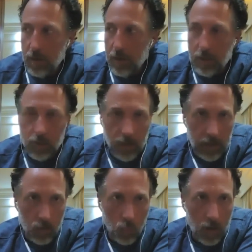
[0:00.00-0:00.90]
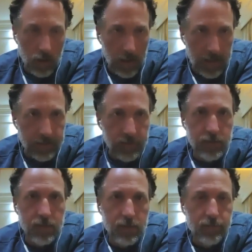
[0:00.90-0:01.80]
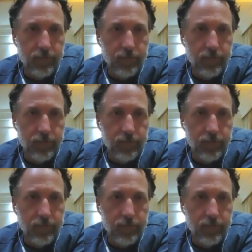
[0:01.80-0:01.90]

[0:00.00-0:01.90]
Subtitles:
in what his